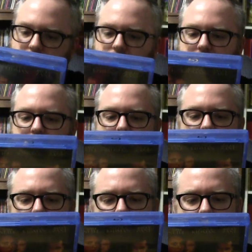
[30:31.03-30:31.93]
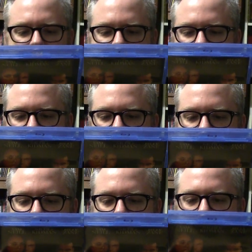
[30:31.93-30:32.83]
movie, um,
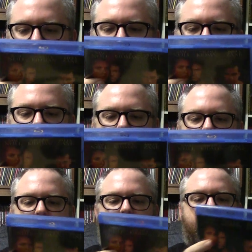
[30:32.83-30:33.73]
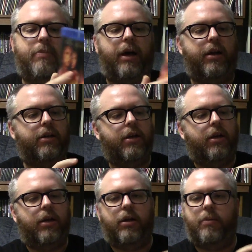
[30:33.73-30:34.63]
yeah, I don't know what else to say about it.
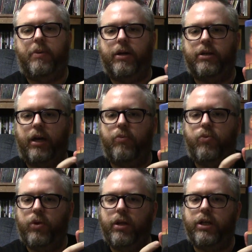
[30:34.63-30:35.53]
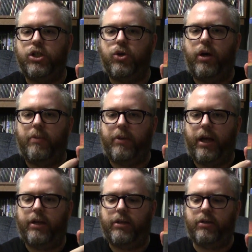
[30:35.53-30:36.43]
But I really enjoyed it. I'm
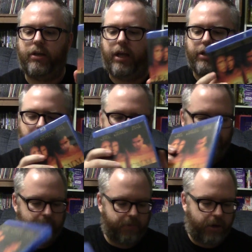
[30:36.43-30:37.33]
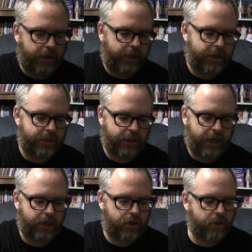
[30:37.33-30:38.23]
glad glad to have it part of the collection.
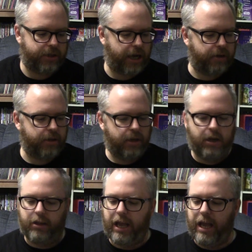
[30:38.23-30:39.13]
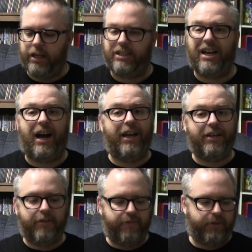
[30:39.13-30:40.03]
And to close out the eighties,
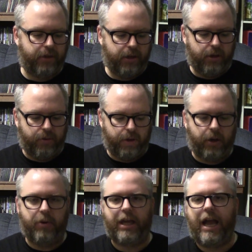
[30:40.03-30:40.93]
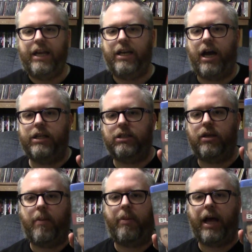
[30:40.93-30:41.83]
kind of, we're going to go with
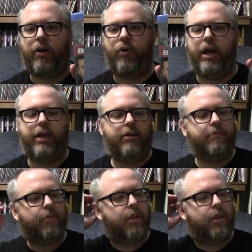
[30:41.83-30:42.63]
eighty-nine's Black Rain.